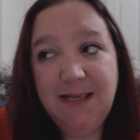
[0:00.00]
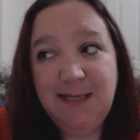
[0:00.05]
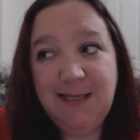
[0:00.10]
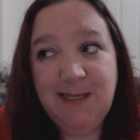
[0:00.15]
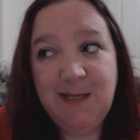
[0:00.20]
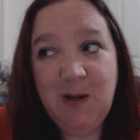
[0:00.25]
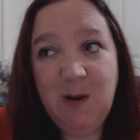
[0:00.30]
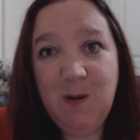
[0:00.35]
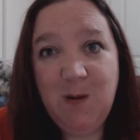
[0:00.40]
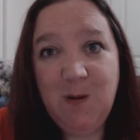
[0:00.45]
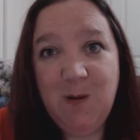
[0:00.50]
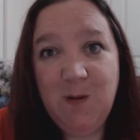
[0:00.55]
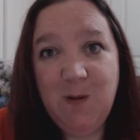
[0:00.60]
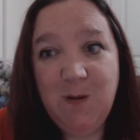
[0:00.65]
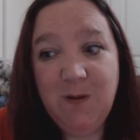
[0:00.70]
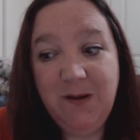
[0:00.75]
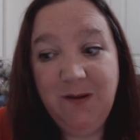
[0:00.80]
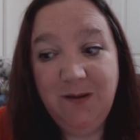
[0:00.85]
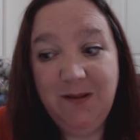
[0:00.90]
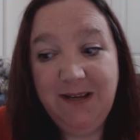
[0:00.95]

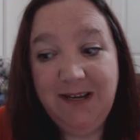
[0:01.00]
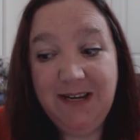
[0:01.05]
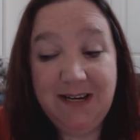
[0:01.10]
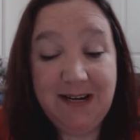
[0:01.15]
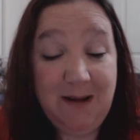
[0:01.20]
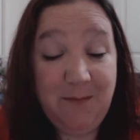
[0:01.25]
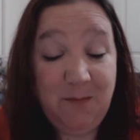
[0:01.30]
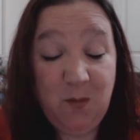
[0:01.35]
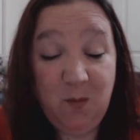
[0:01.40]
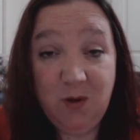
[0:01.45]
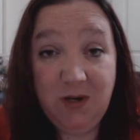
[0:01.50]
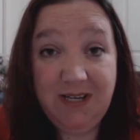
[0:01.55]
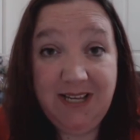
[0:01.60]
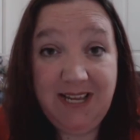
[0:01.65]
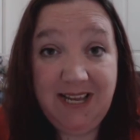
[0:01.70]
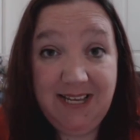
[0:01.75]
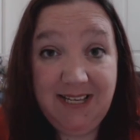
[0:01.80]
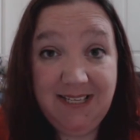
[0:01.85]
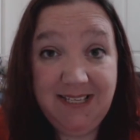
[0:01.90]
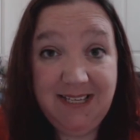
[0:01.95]
So you only got a couple more
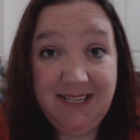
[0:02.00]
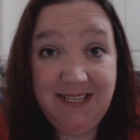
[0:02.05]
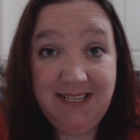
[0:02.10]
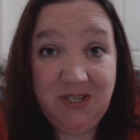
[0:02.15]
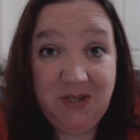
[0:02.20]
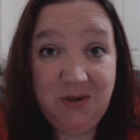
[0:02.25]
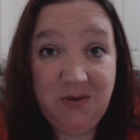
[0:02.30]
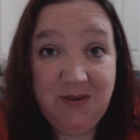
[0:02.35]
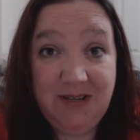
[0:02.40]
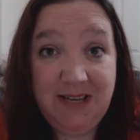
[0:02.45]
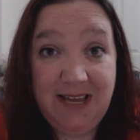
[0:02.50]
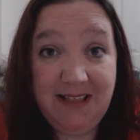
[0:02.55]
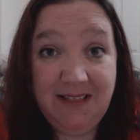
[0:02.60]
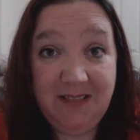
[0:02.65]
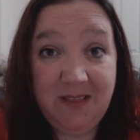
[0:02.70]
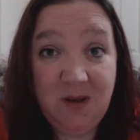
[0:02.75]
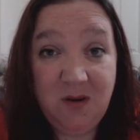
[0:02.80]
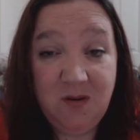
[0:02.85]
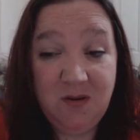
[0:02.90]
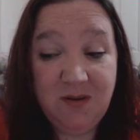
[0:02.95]
days to
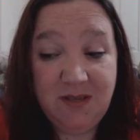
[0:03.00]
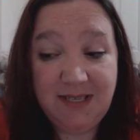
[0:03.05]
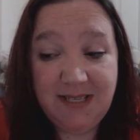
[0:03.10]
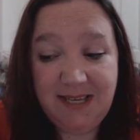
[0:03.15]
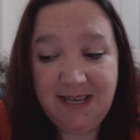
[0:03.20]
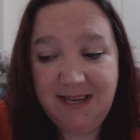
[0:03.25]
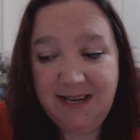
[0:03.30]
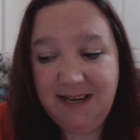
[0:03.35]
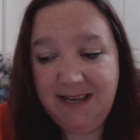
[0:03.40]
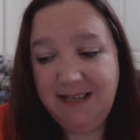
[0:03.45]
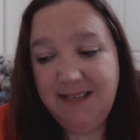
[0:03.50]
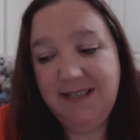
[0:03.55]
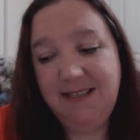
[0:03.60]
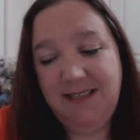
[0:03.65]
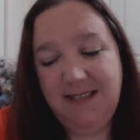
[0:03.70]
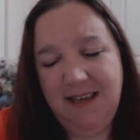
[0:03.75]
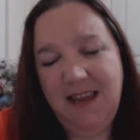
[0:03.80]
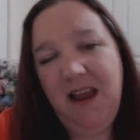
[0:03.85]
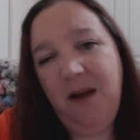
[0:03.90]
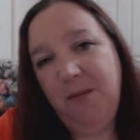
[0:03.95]
get those. It
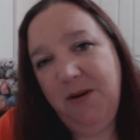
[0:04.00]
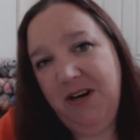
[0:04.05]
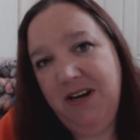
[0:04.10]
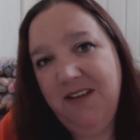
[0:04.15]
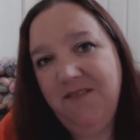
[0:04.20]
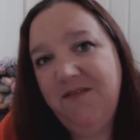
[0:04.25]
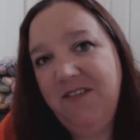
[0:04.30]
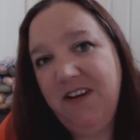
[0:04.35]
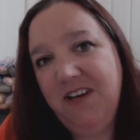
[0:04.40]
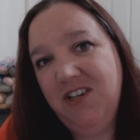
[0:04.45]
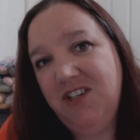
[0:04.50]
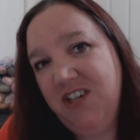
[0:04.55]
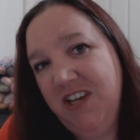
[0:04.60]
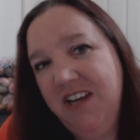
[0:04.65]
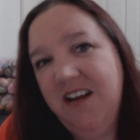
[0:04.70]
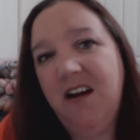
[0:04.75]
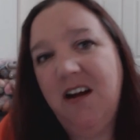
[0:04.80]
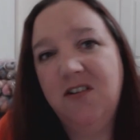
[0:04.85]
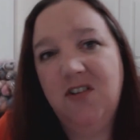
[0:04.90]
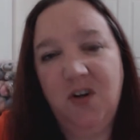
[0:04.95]
is, I'm going to
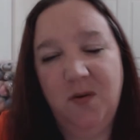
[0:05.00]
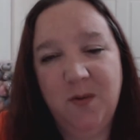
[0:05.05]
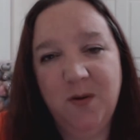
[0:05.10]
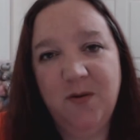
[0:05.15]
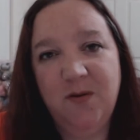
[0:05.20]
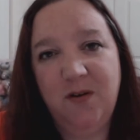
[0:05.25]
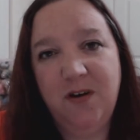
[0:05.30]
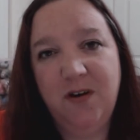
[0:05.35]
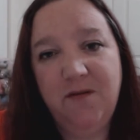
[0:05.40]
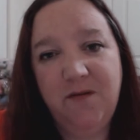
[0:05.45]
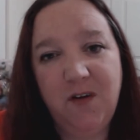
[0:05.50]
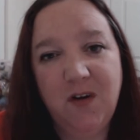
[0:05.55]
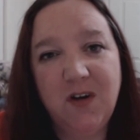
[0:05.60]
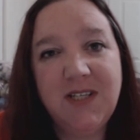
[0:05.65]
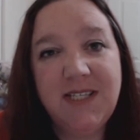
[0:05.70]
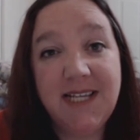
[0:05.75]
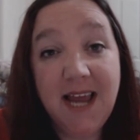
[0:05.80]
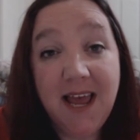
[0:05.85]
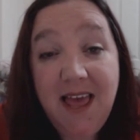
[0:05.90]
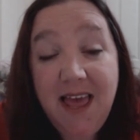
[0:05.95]
finish it October
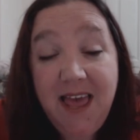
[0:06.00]
31st.